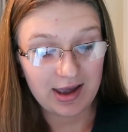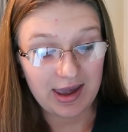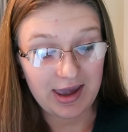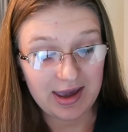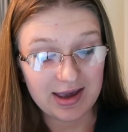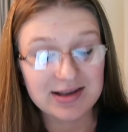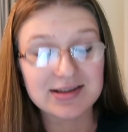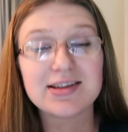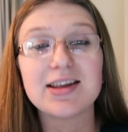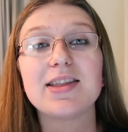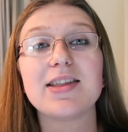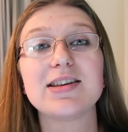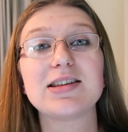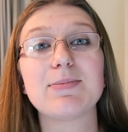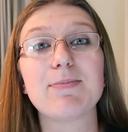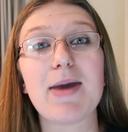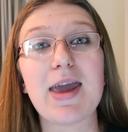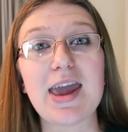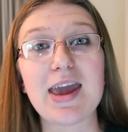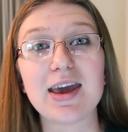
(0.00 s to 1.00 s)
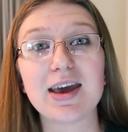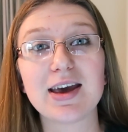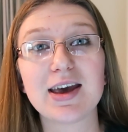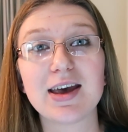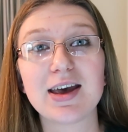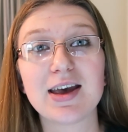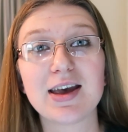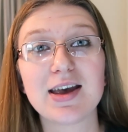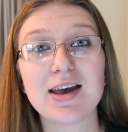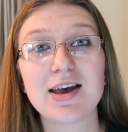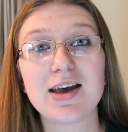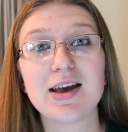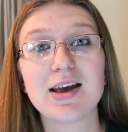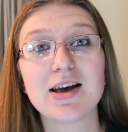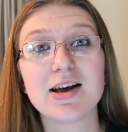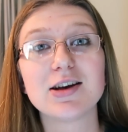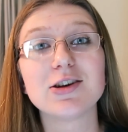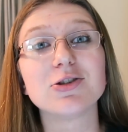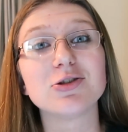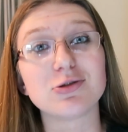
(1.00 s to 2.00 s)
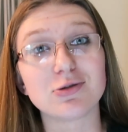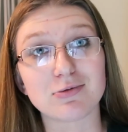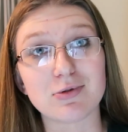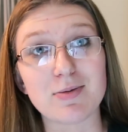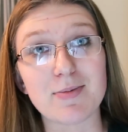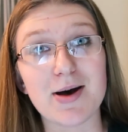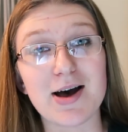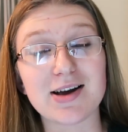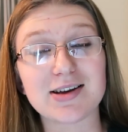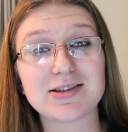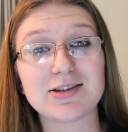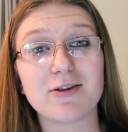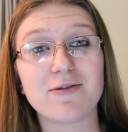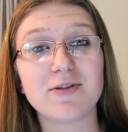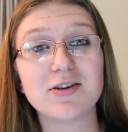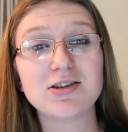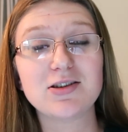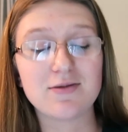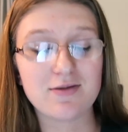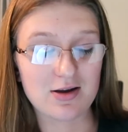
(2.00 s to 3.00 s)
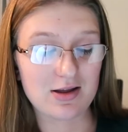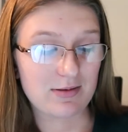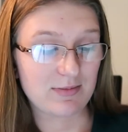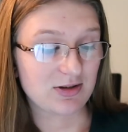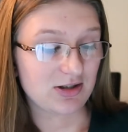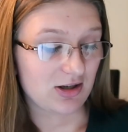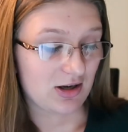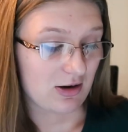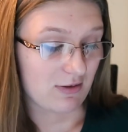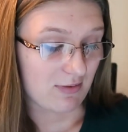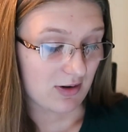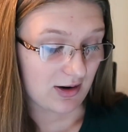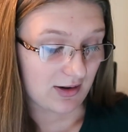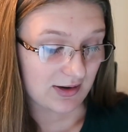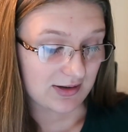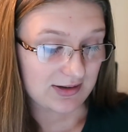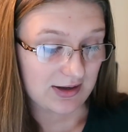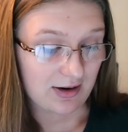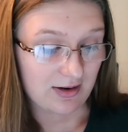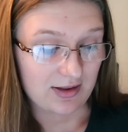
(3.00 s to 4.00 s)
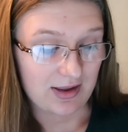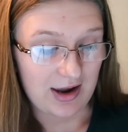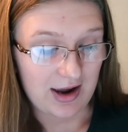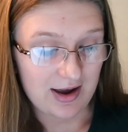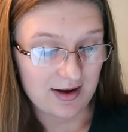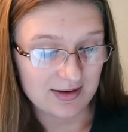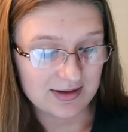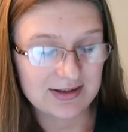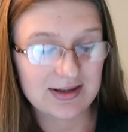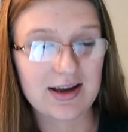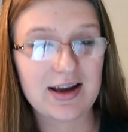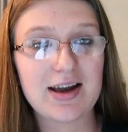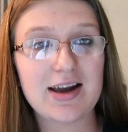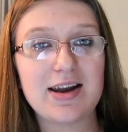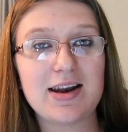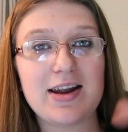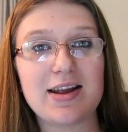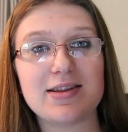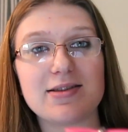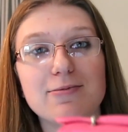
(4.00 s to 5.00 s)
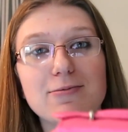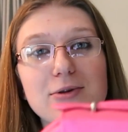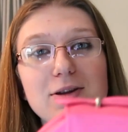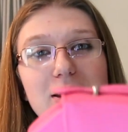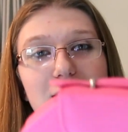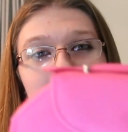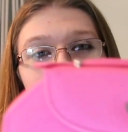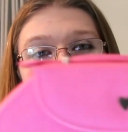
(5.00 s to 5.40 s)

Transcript: is this pink jewelry box. So first of all, let me show you what it looks like on the outside. It's really